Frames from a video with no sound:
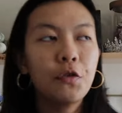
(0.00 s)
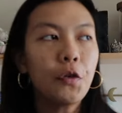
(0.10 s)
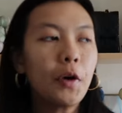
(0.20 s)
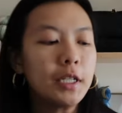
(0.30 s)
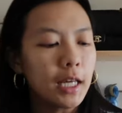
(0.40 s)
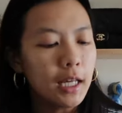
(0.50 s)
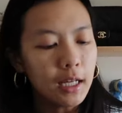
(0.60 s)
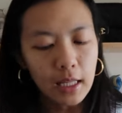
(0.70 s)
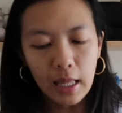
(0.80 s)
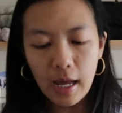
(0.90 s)
for taking
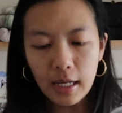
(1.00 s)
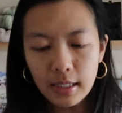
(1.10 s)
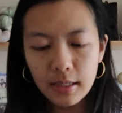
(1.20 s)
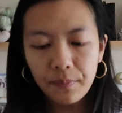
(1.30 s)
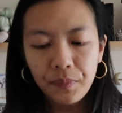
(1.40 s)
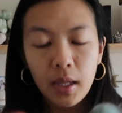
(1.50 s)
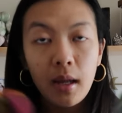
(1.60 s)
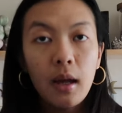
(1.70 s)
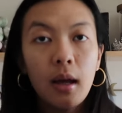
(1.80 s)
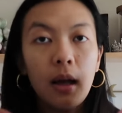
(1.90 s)
a class,
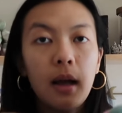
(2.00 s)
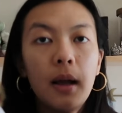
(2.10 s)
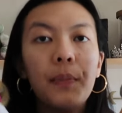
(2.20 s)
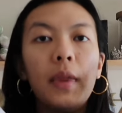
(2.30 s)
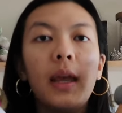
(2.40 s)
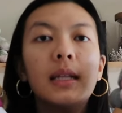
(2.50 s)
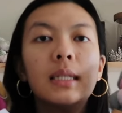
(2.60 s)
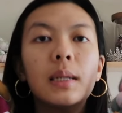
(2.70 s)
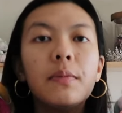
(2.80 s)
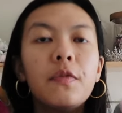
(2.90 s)
they had
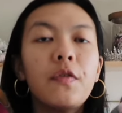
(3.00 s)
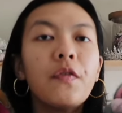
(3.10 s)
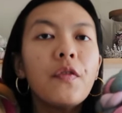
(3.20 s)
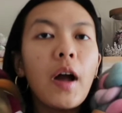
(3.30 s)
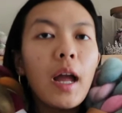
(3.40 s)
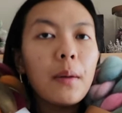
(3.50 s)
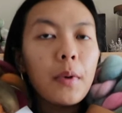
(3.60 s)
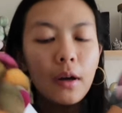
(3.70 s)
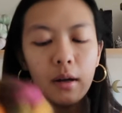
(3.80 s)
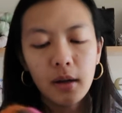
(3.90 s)
some
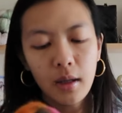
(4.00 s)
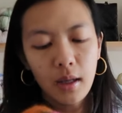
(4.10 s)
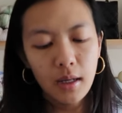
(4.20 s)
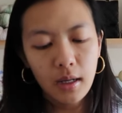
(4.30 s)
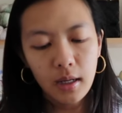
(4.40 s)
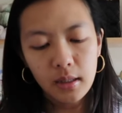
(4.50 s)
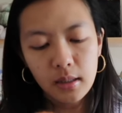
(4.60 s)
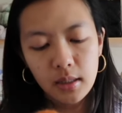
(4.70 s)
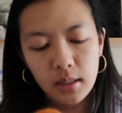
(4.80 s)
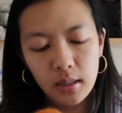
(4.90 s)
fiber,
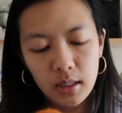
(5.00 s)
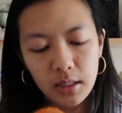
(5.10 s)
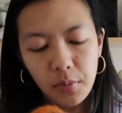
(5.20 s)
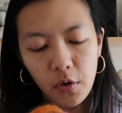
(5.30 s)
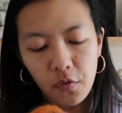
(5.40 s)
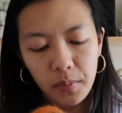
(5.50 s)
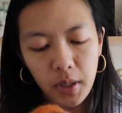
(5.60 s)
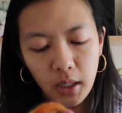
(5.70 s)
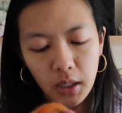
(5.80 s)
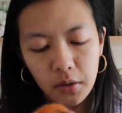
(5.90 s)
and these are both from
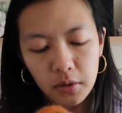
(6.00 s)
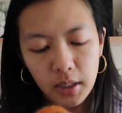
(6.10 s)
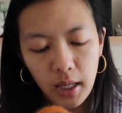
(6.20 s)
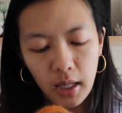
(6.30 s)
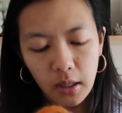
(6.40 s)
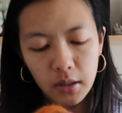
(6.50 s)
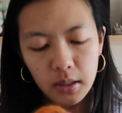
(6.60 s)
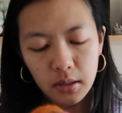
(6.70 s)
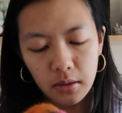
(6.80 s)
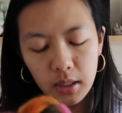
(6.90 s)
Honey Gold
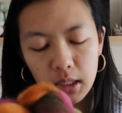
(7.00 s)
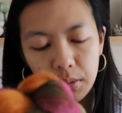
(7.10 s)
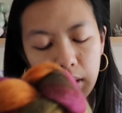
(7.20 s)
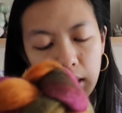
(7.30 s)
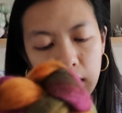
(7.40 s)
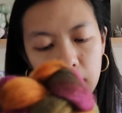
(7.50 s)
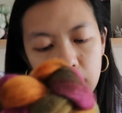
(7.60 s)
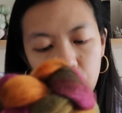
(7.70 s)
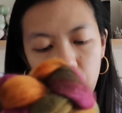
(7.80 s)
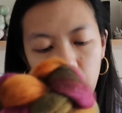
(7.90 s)
Acres. So this one
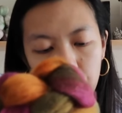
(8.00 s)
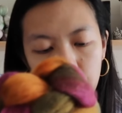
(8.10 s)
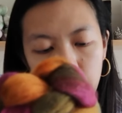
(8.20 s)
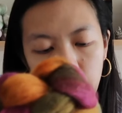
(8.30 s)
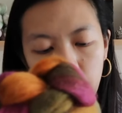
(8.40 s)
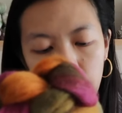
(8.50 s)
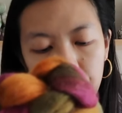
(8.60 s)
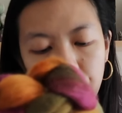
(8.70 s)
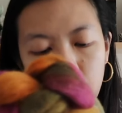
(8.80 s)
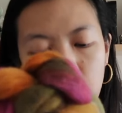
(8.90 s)
is Rambouillet,
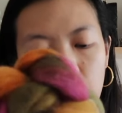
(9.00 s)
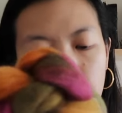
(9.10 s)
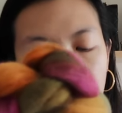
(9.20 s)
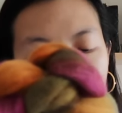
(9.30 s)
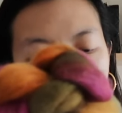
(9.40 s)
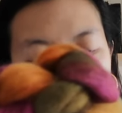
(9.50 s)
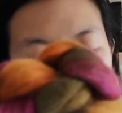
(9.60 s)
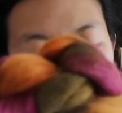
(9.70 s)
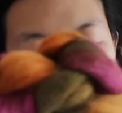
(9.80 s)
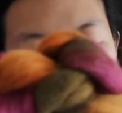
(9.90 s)
4
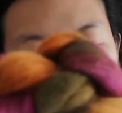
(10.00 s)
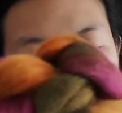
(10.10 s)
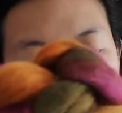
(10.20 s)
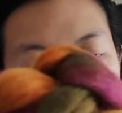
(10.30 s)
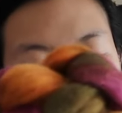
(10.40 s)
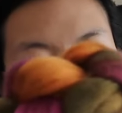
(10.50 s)
ounces,